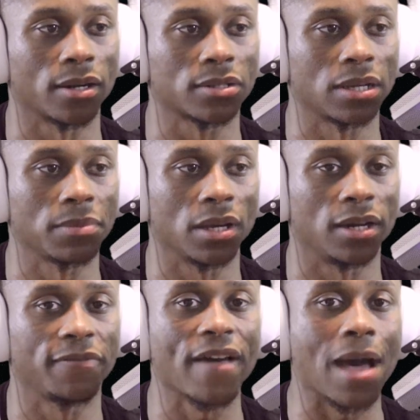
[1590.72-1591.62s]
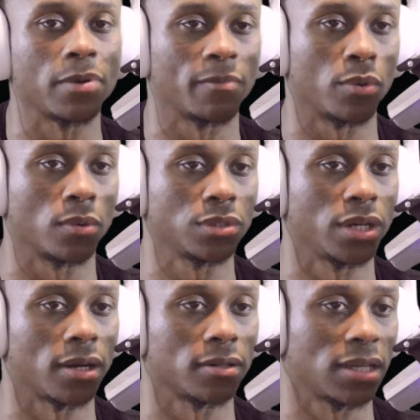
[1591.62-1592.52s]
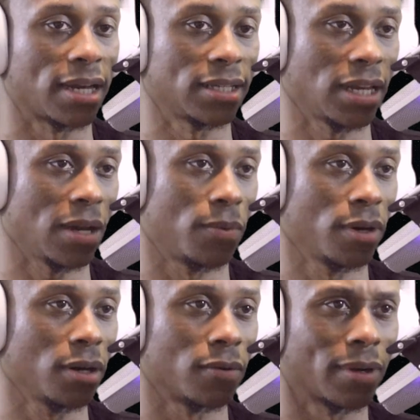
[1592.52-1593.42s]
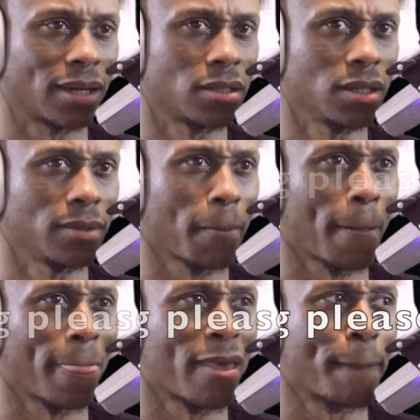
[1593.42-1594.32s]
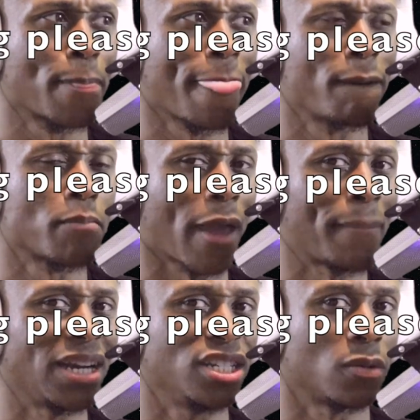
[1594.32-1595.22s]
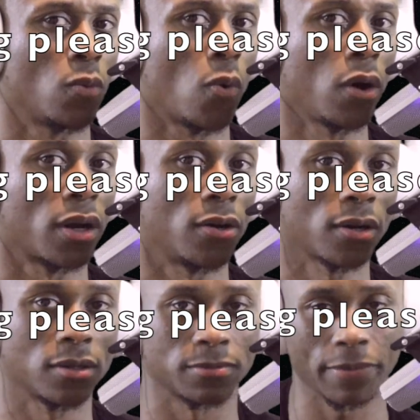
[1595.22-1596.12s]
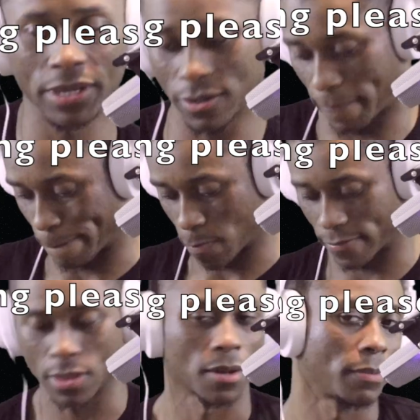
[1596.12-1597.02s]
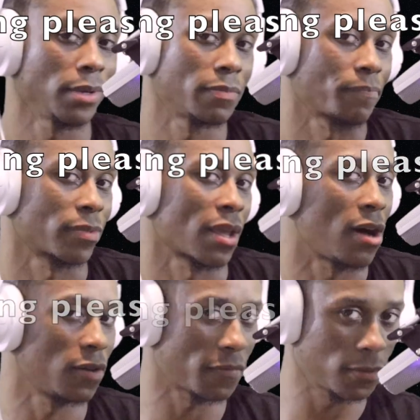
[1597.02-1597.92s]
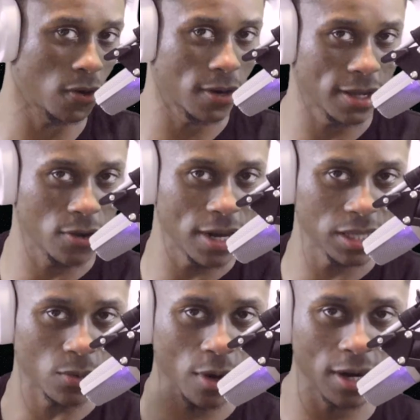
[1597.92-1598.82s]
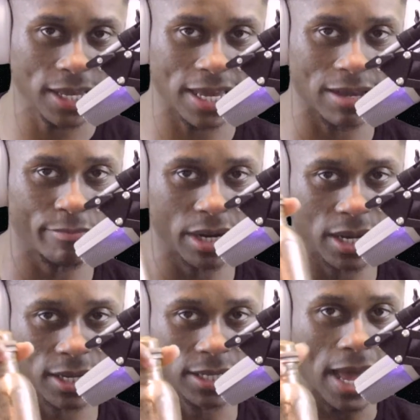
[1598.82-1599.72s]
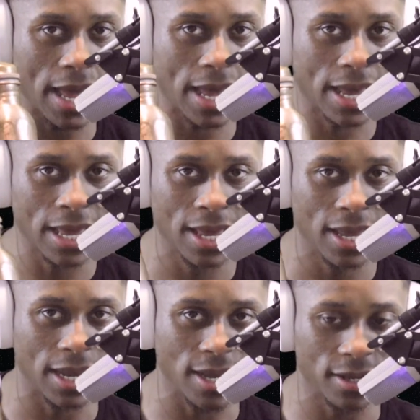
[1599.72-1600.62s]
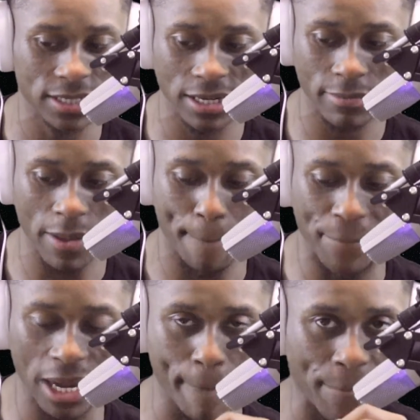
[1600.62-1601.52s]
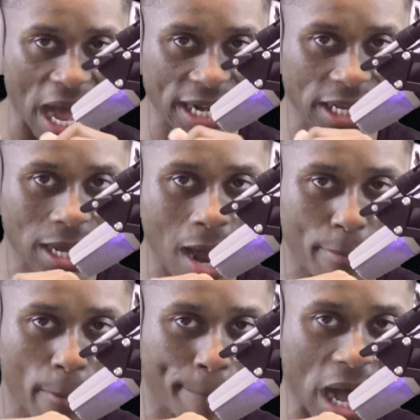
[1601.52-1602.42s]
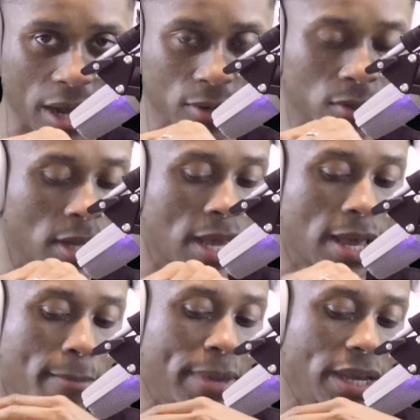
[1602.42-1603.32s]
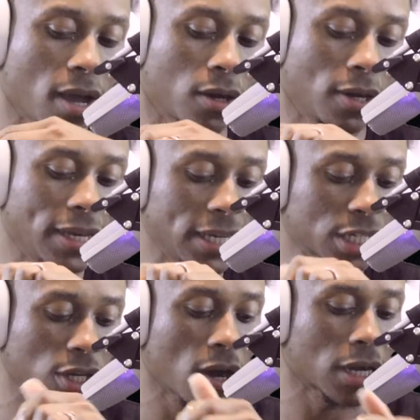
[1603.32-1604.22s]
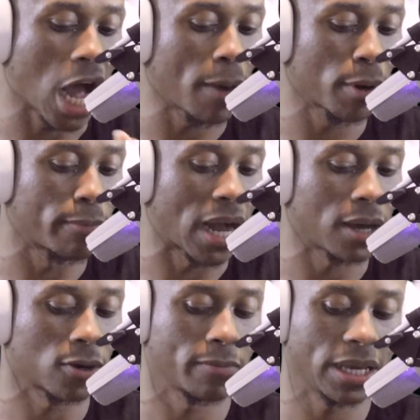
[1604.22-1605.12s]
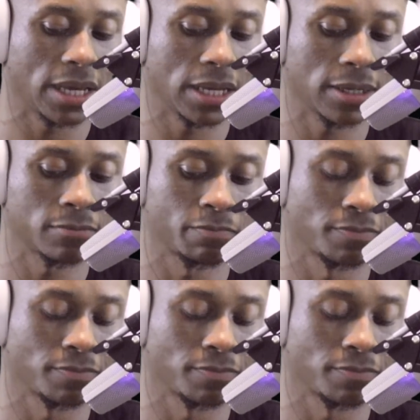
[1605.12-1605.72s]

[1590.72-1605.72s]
some unfathomable. Did I say that word correctly? I need some water. Hold on, let me. I don't know if I'm going to go out with the word again, but yeah. And y'all see the big body copper bottle? Man, y'all go ahead and get y'all a copper bottle, man.